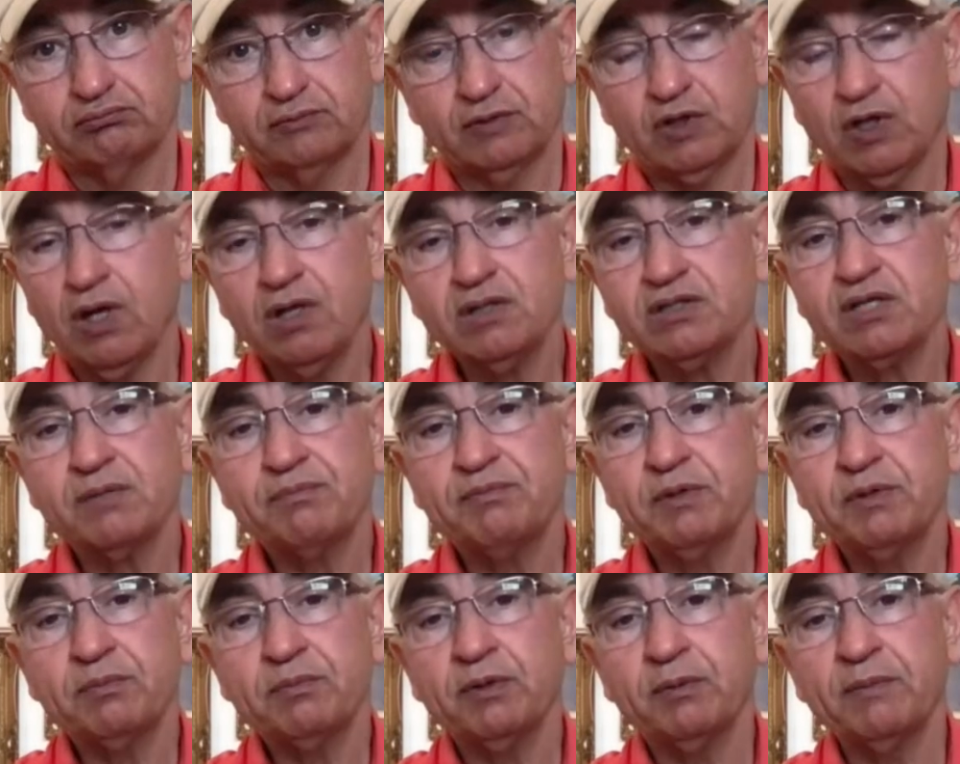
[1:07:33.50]
Lots
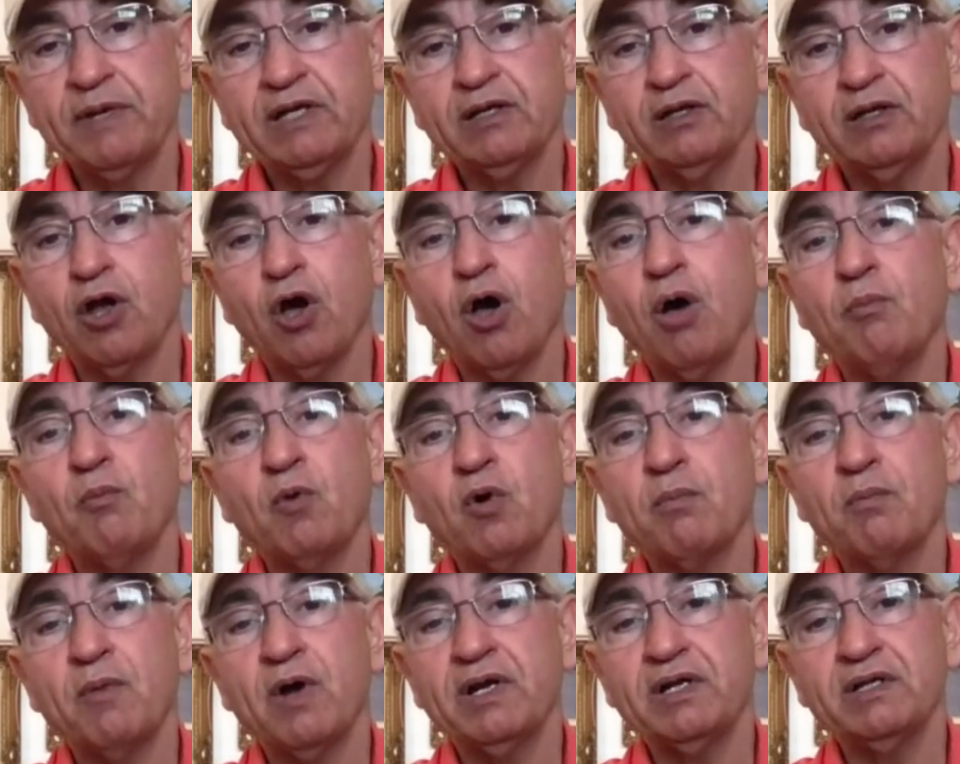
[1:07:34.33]
of people made a lot
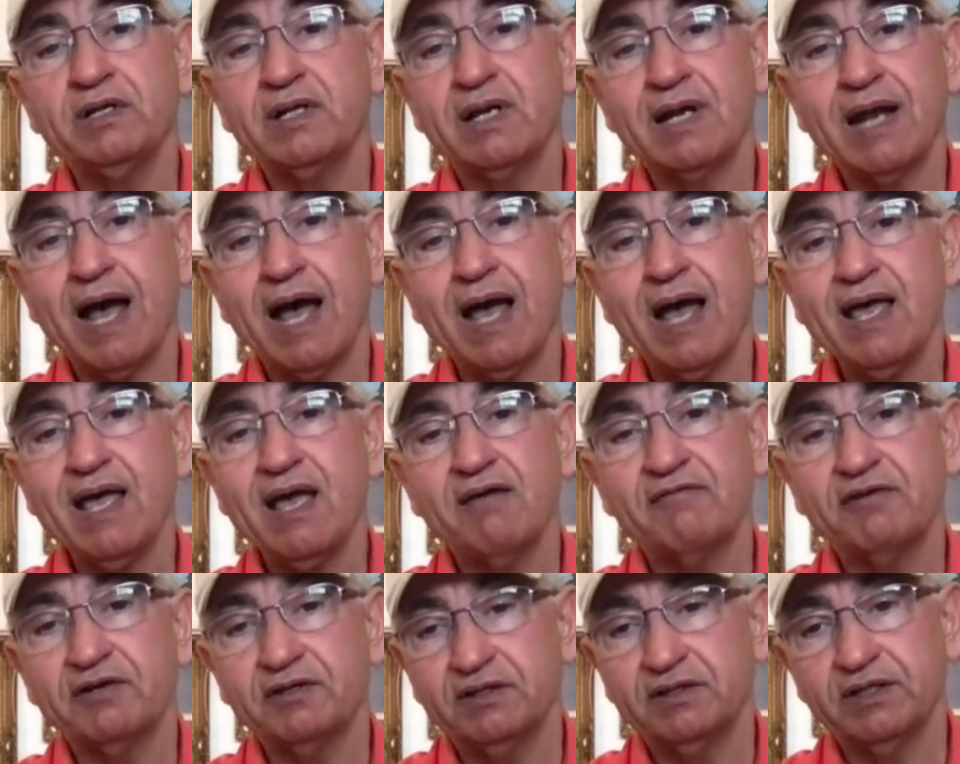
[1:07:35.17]
more money than I
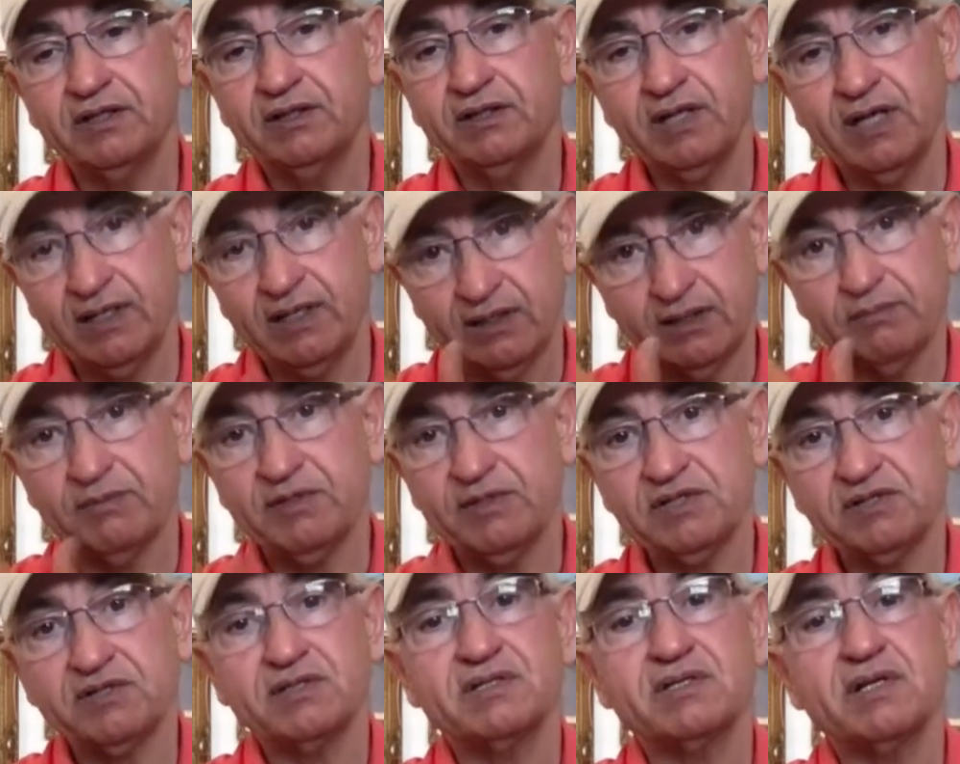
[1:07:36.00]
ever did in the
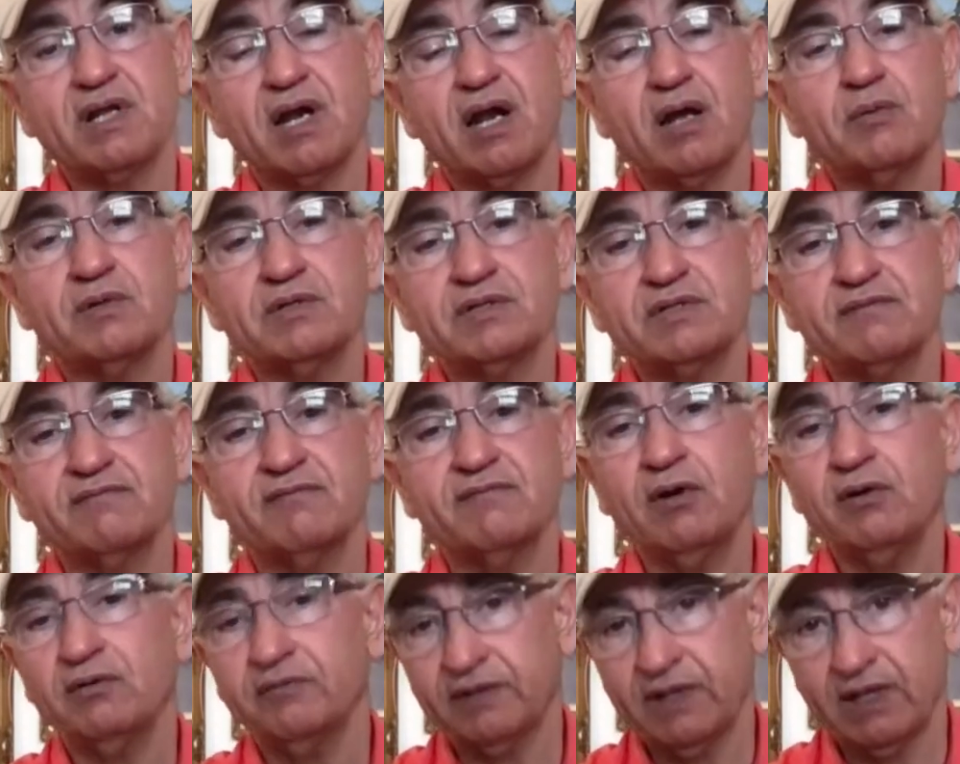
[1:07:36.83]
business that I was
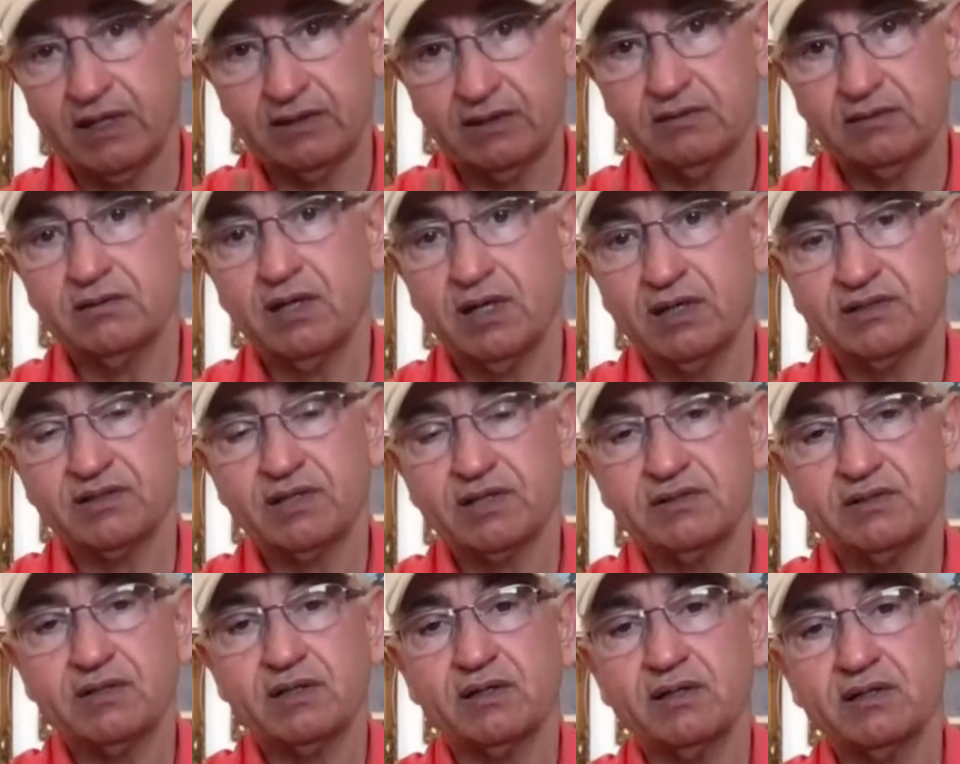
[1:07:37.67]
involved in. And as
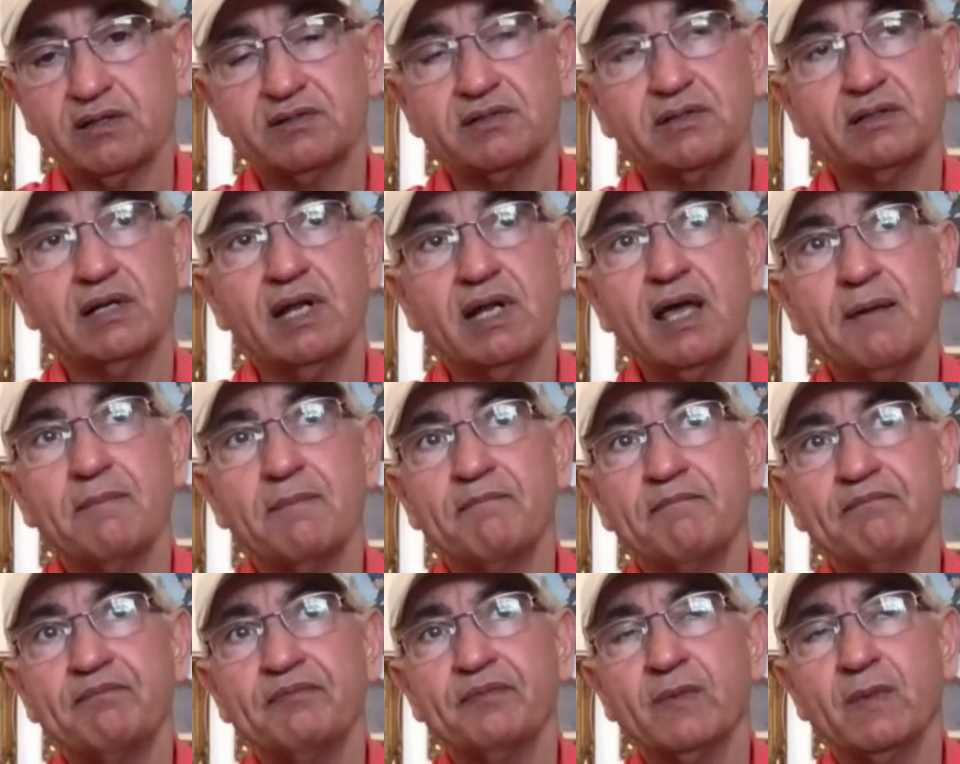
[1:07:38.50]
I said, I still am.
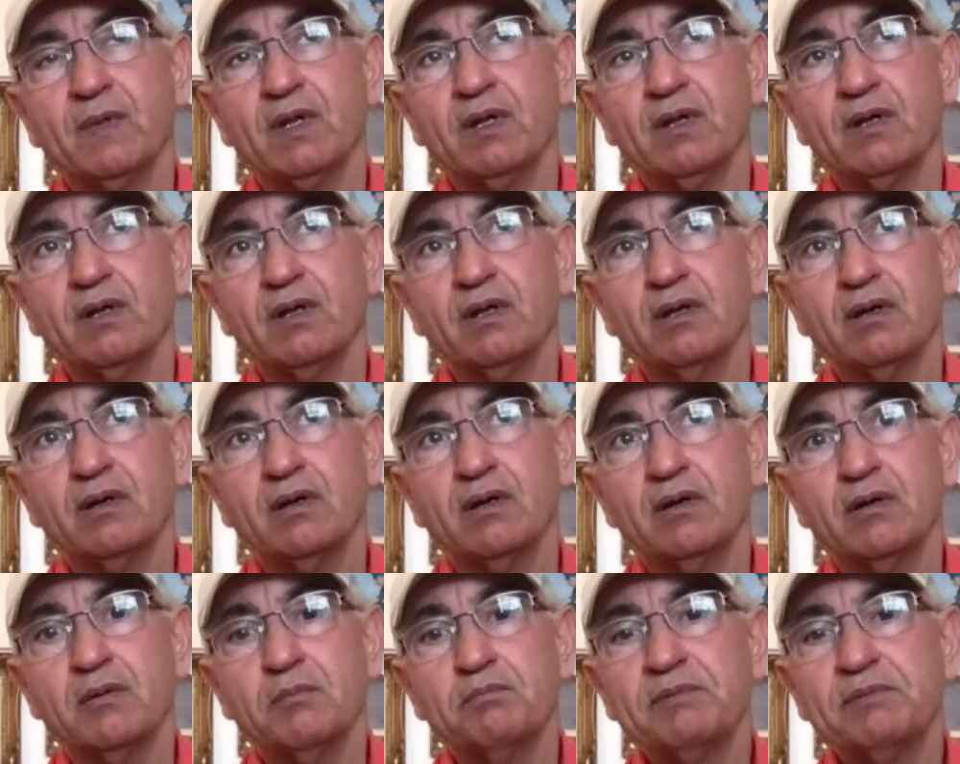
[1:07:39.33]

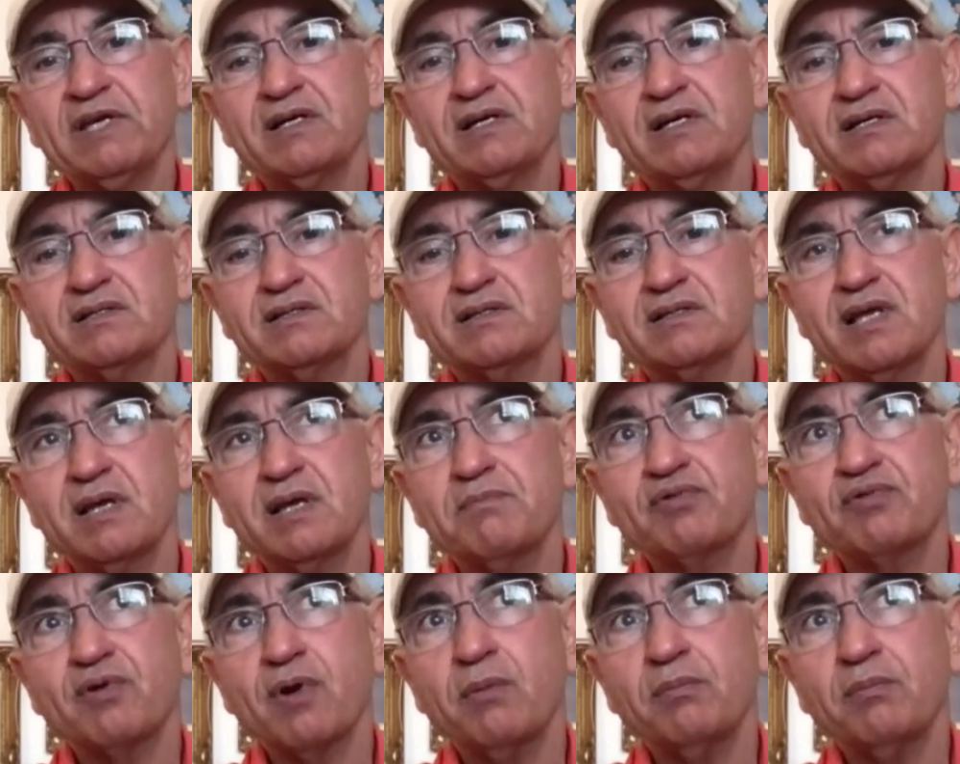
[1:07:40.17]
Because
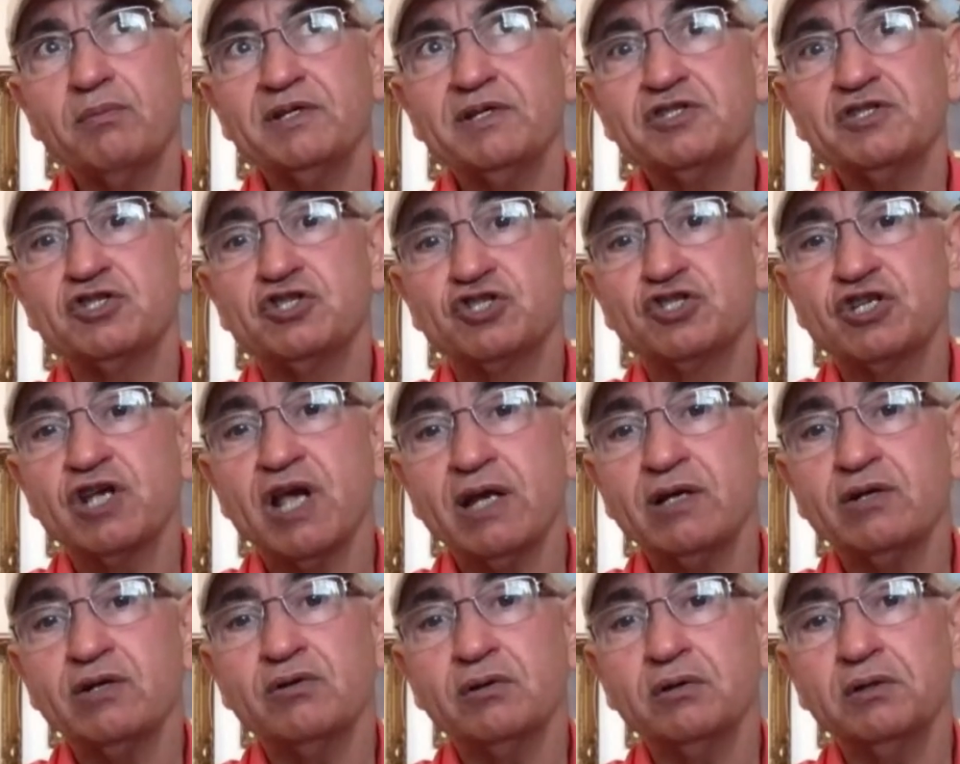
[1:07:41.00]
they probably
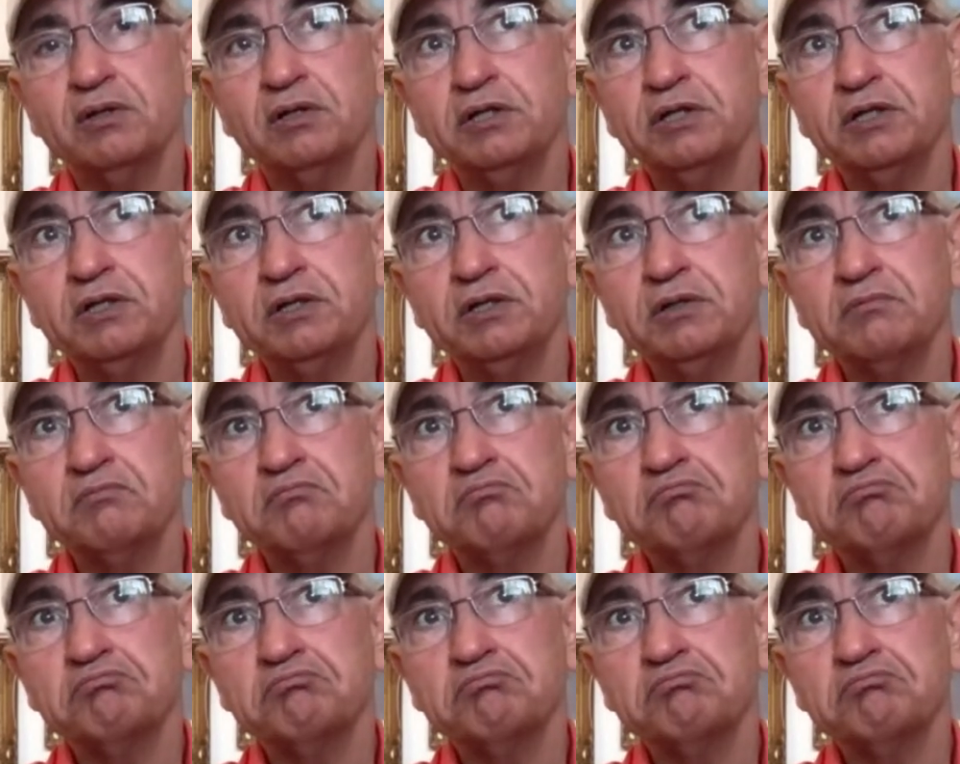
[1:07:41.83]
genuinely